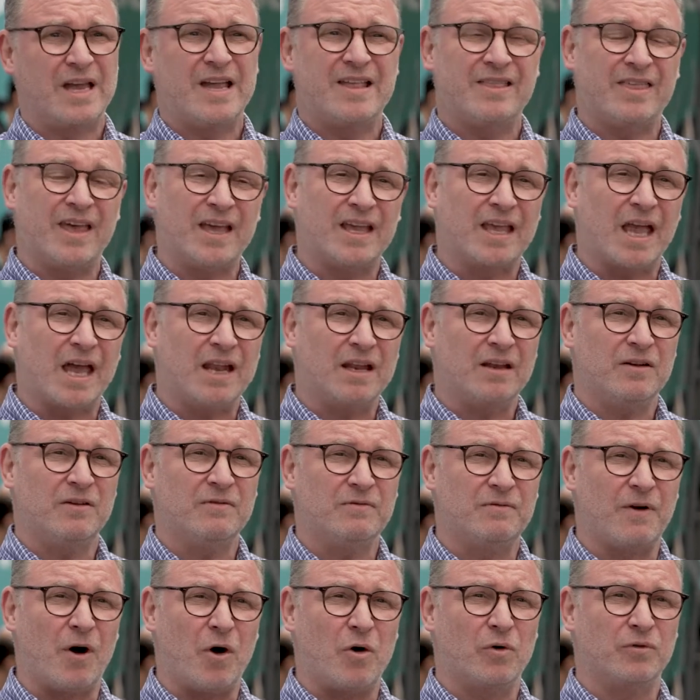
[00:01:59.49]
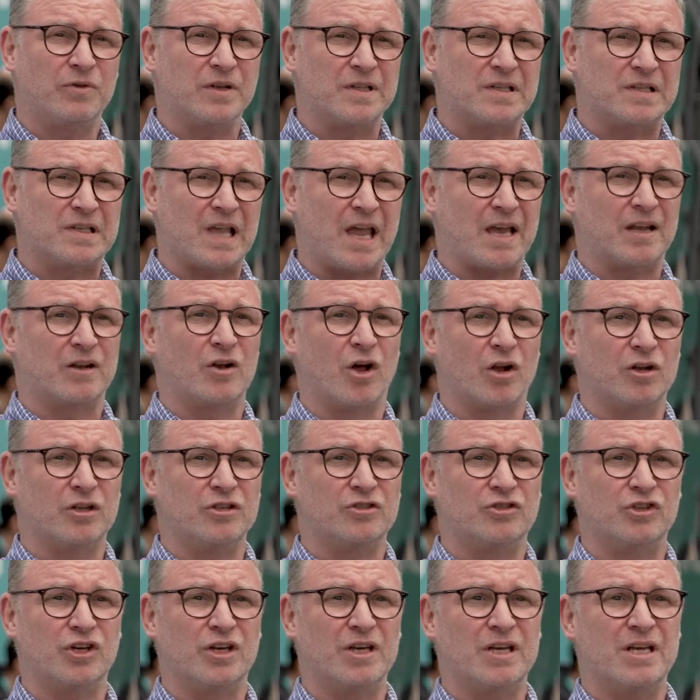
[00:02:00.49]
They are getting involved in
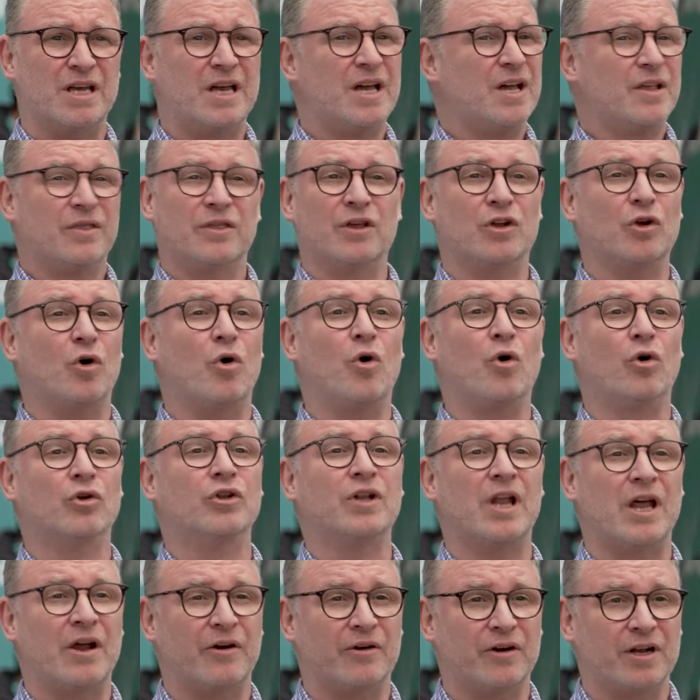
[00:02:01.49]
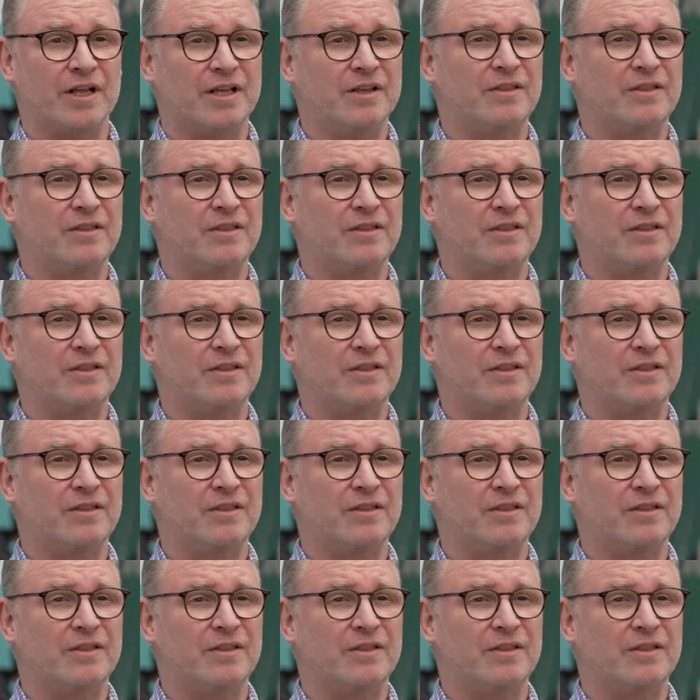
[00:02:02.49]
technology that ordinarily